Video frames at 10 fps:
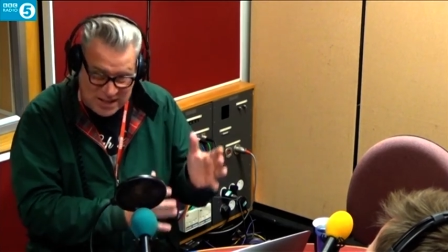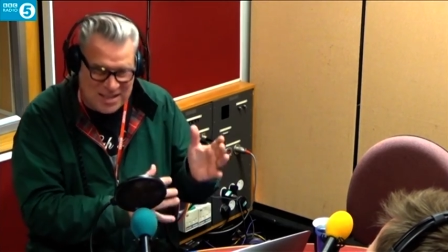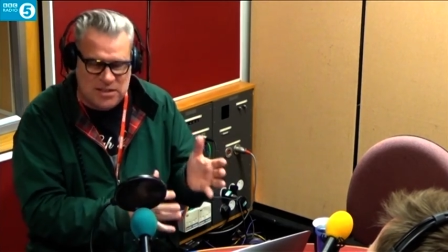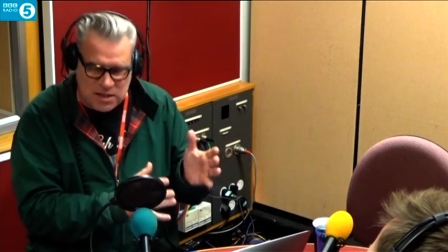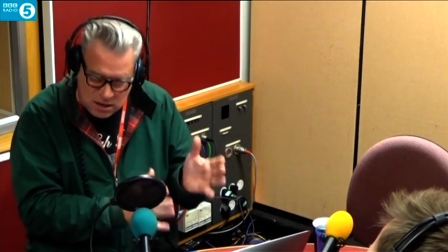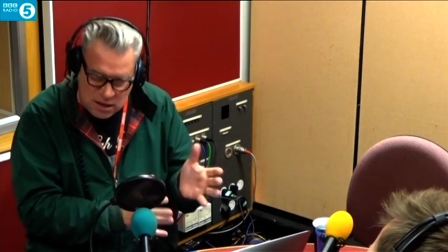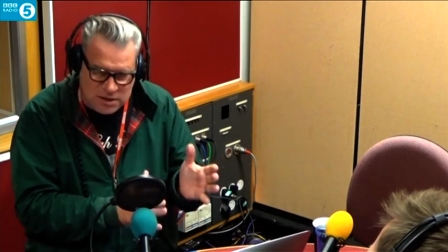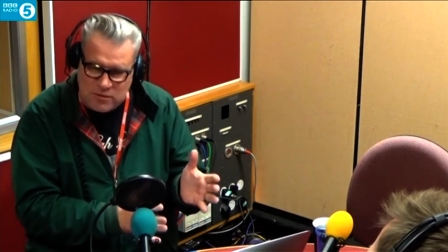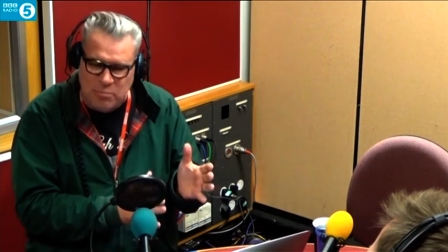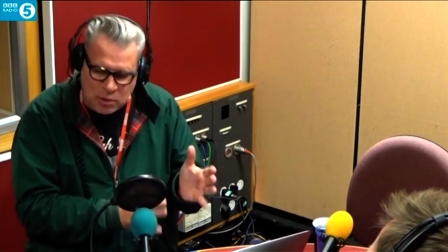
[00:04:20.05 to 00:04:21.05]
and he's
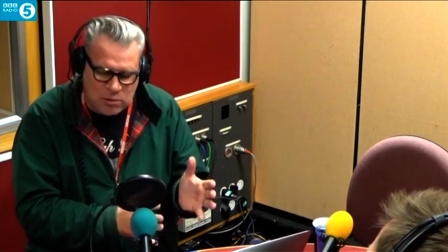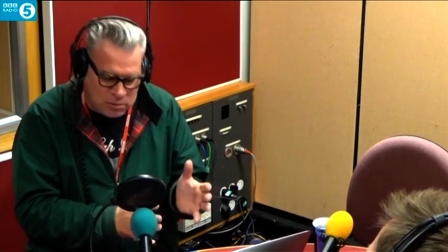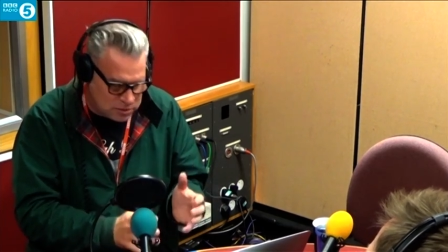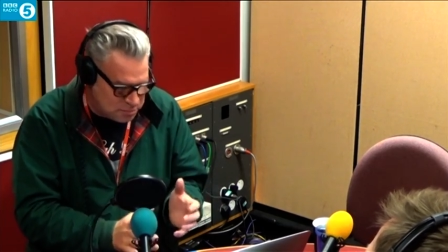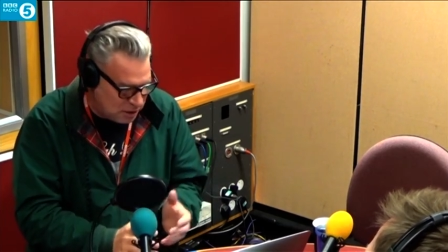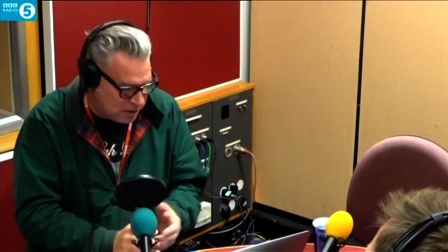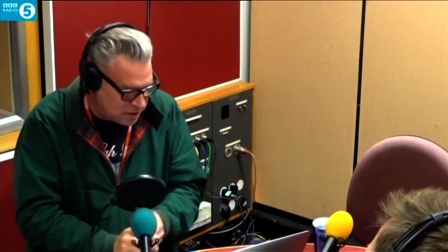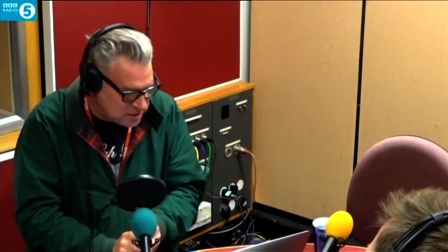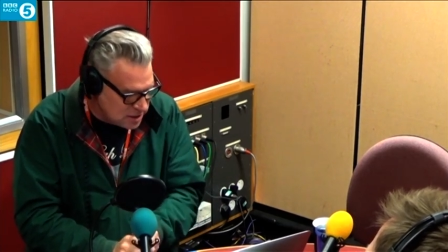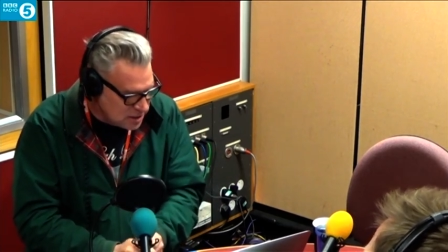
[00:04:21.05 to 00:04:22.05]
kind of appalled by
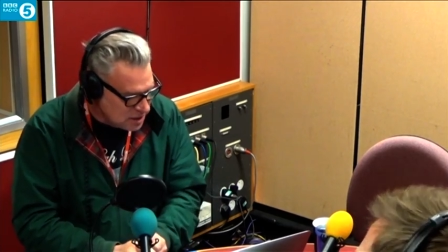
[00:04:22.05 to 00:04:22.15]
it.